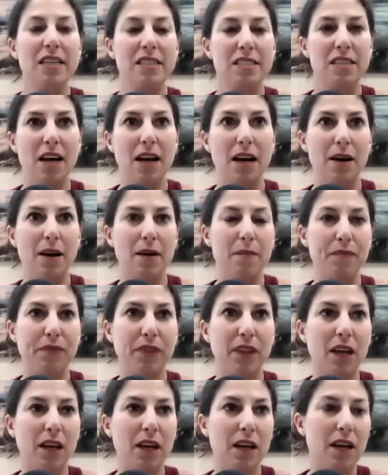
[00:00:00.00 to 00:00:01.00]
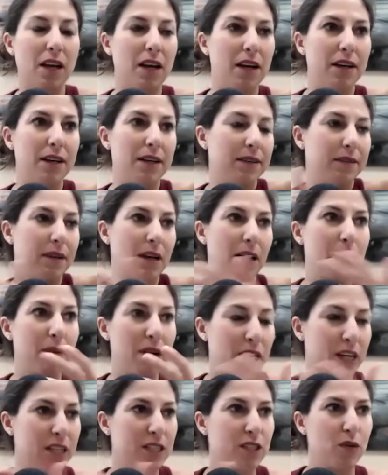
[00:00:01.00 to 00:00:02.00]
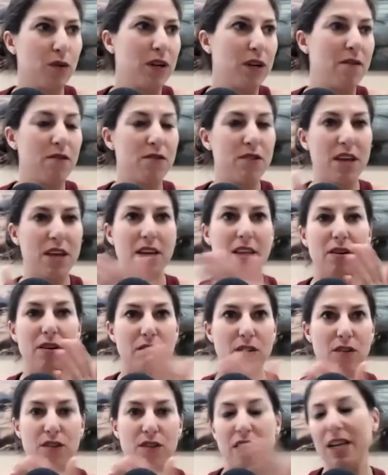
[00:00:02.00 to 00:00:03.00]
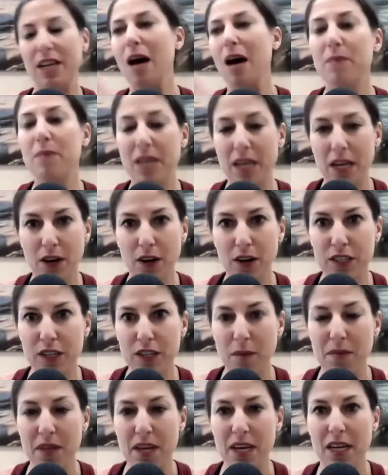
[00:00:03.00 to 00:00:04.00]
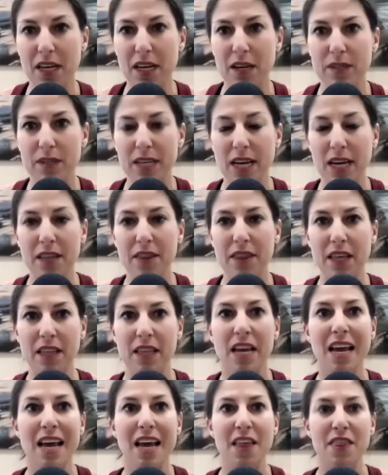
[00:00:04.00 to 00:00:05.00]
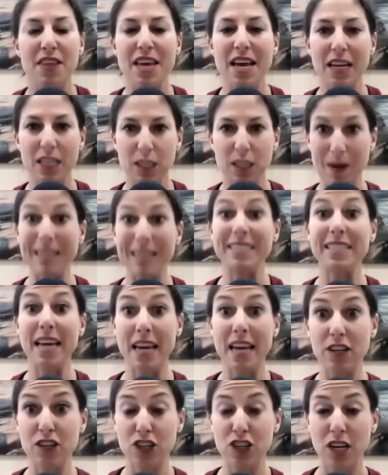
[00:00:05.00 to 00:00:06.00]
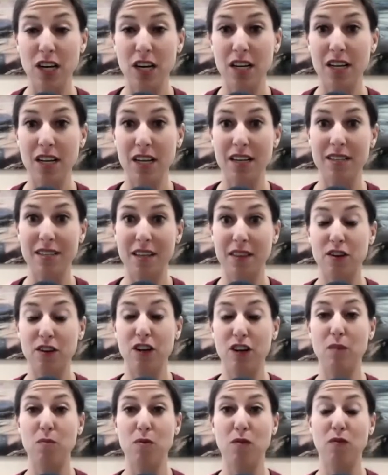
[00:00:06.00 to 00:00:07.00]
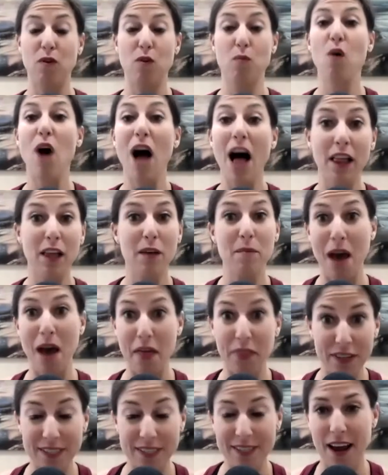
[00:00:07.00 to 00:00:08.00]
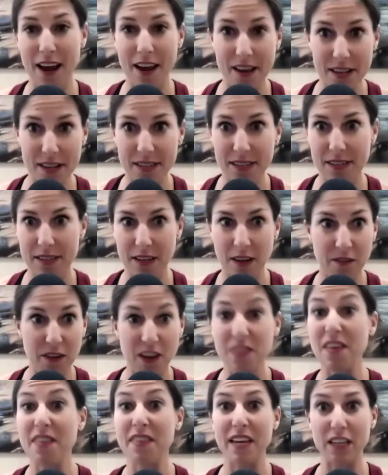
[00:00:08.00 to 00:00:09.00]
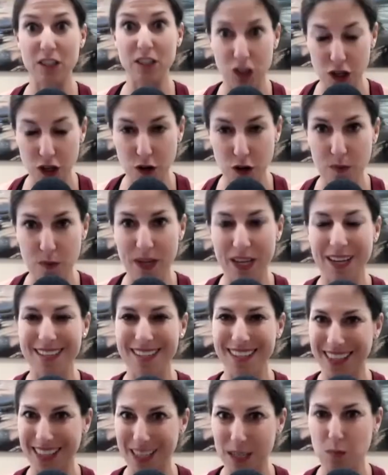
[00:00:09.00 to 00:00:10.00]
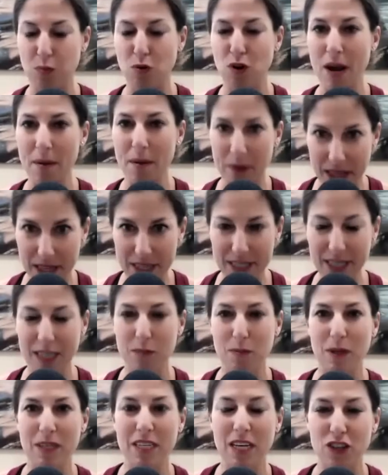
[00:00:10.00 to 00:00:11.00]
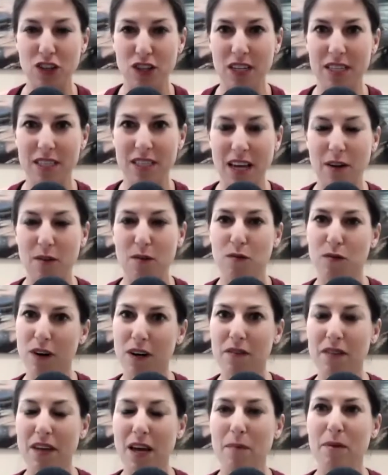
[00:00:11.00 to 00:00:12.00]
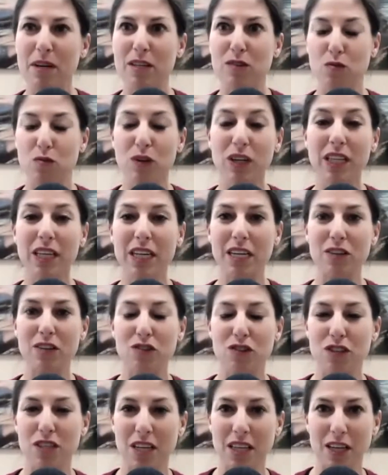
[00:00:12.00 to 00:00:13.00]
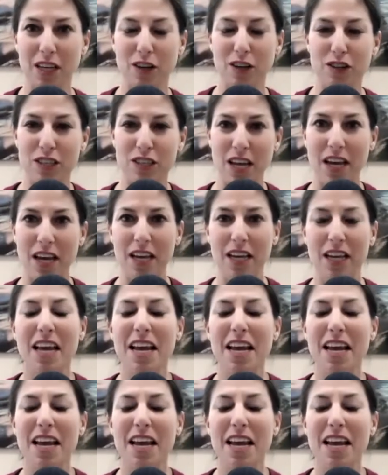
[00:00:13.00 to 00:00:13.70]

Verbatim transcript: um, uh, Americans or whatever, they or they come here or something, and he was saying that the expectation is that they're going to perform well in math and science and stuff, and then they do because like this priming, this expectation that's set in front of them, and it's really interesting that you're saying